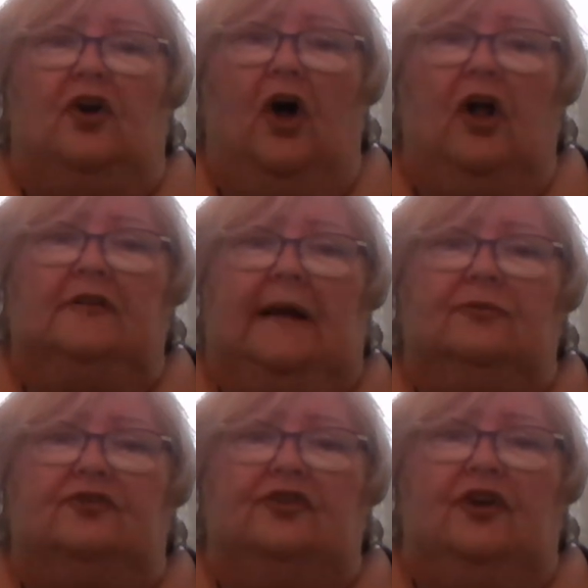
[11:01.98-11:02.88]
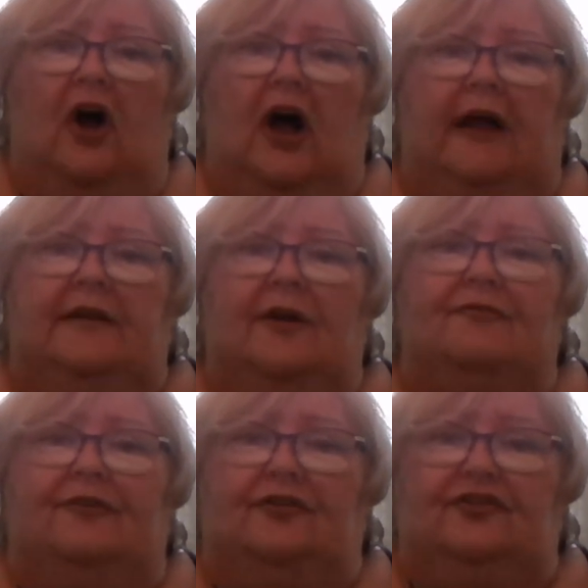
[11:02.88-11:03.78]
called out to God
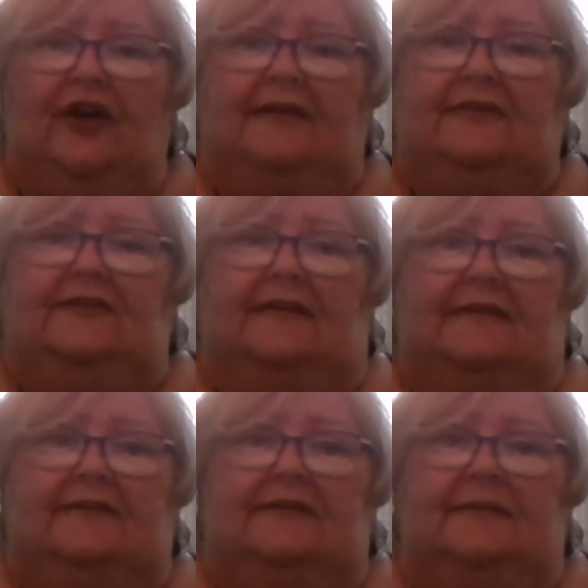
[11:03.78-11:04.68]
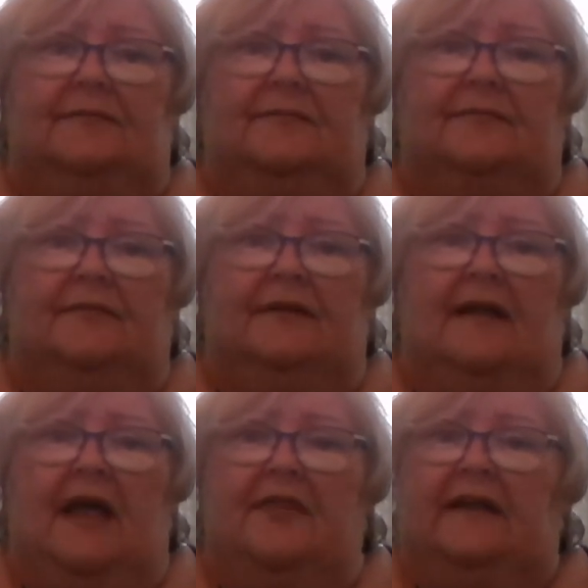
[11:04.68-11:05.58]
for justice.
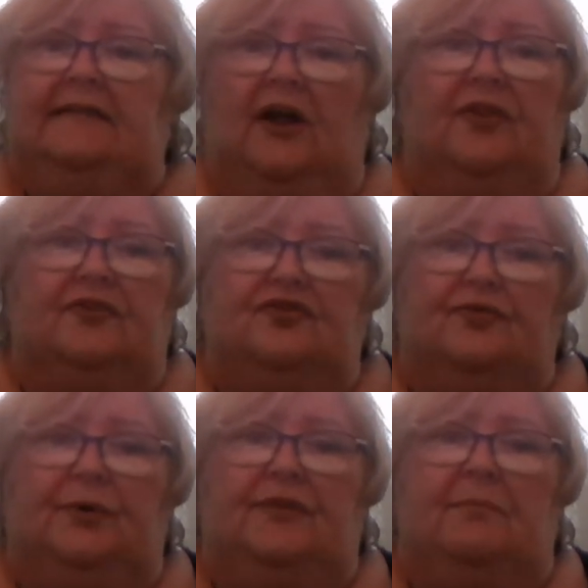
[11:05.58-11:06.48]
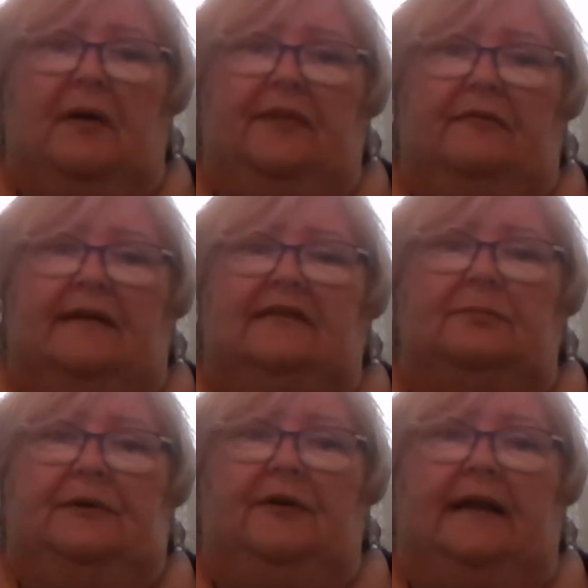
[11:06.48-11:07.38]
They tell the truth about their
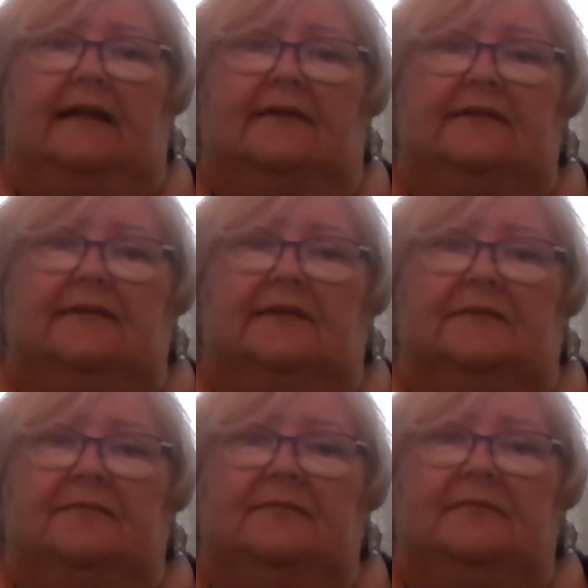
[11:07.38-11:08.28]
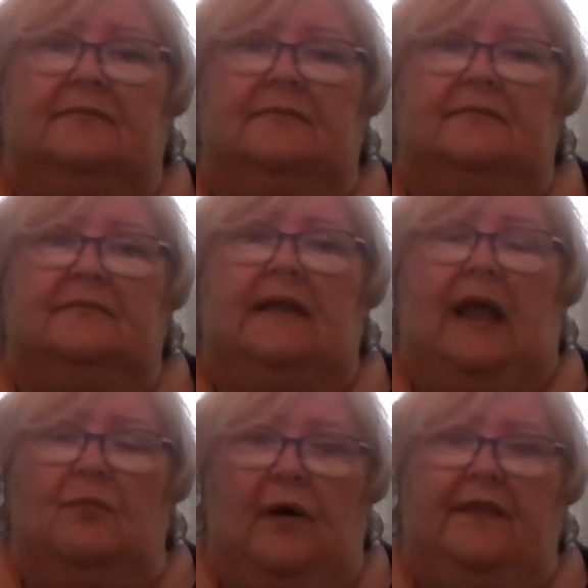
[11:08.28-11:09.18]
experience
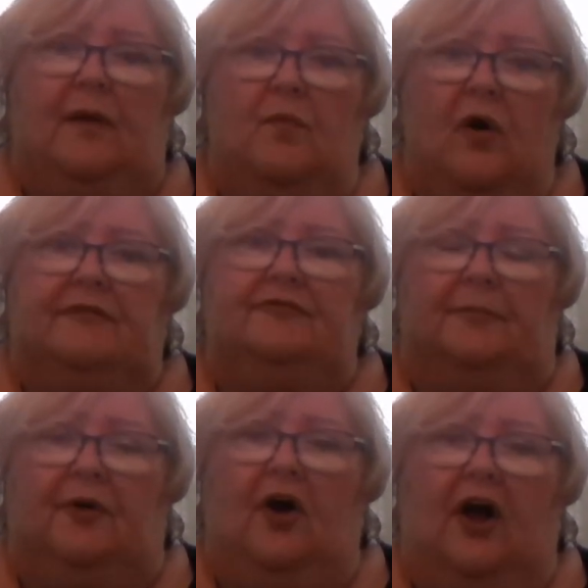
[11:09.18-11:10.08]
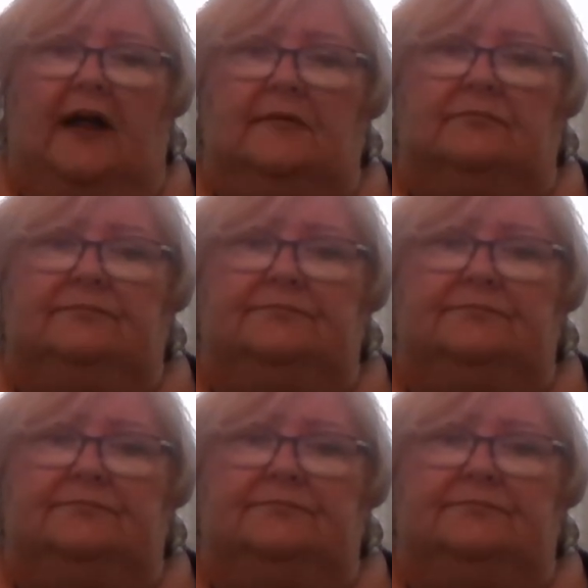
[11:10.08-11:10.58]
and what they want from God.